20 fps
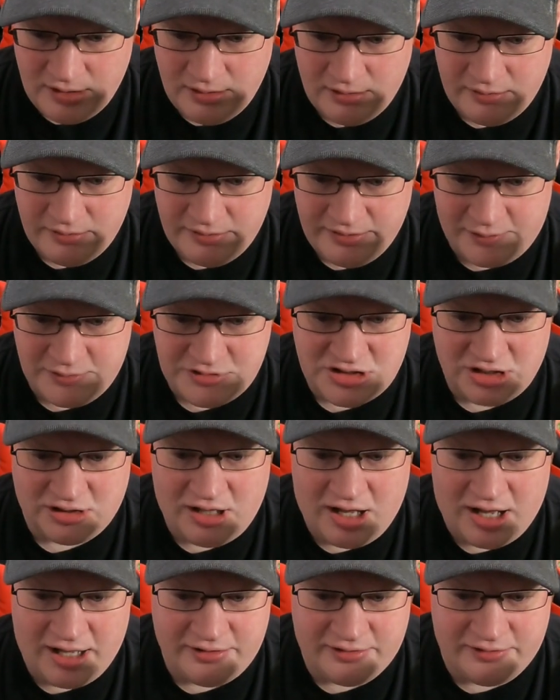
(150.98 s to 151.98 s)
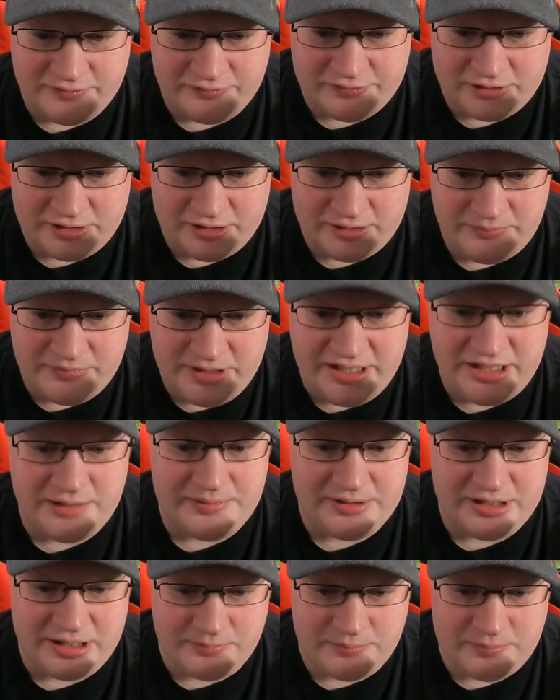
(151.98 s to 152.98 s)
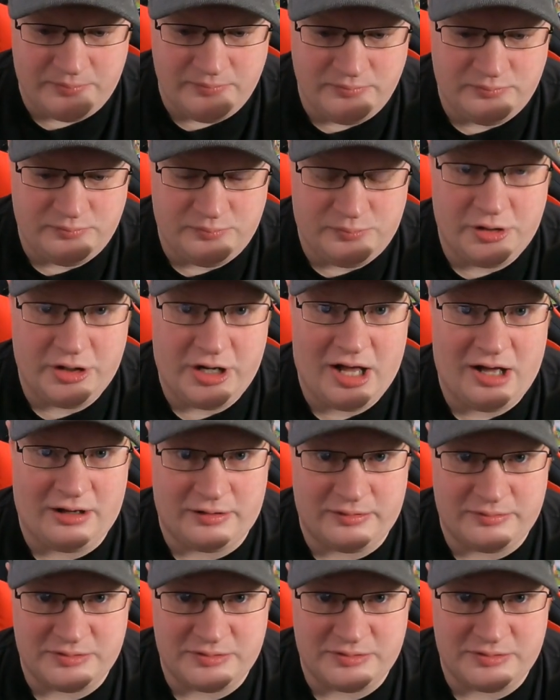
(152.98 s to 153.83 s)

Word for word: there was a lot of uh, media being put out,